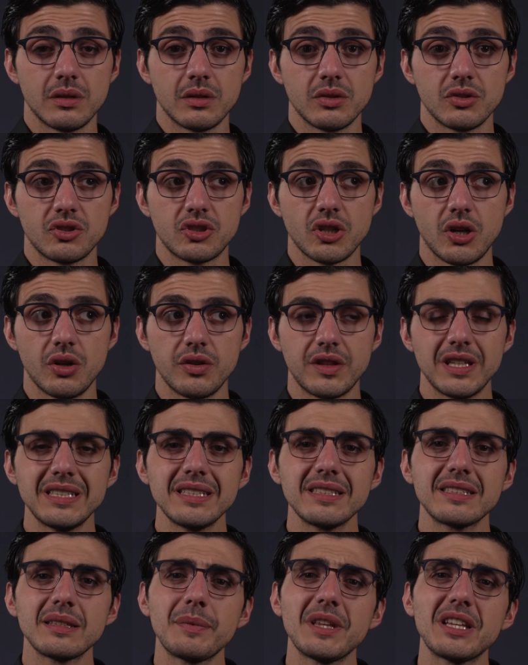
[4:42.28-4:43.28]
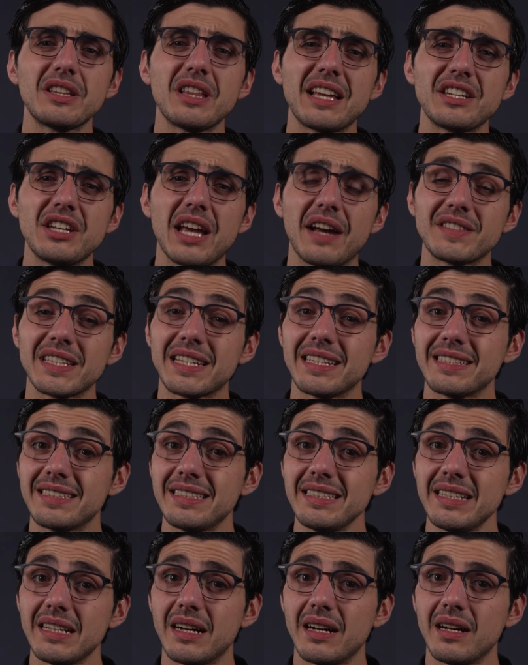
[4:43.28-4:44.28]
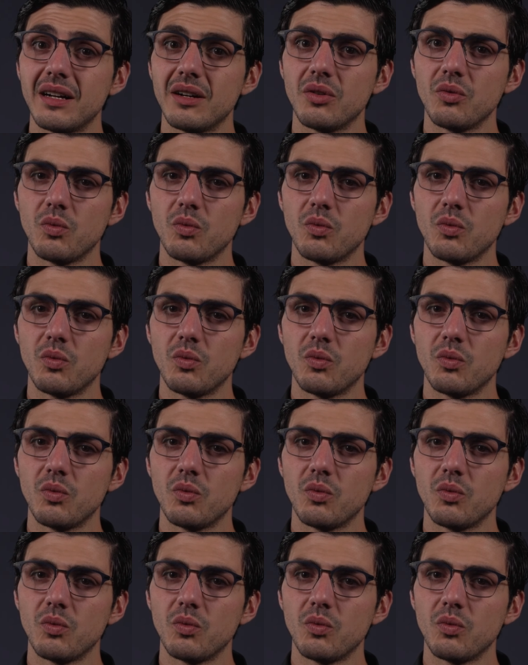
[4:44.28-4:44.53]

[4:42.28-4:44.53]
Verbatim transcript: So this is something that you have to consider